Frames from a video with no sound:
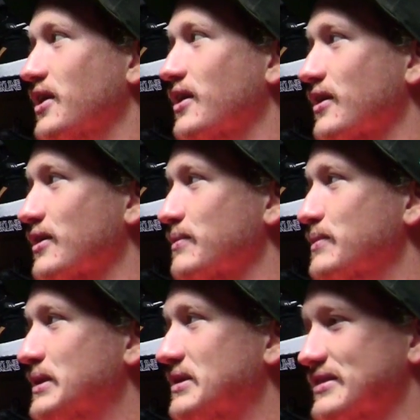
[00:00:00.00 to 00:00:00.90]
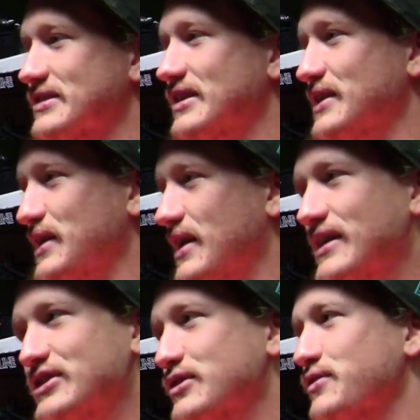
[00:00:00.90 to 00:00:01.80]
to her because like
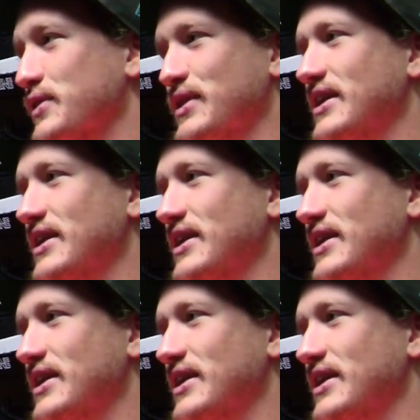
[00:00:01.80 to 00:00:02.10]
I just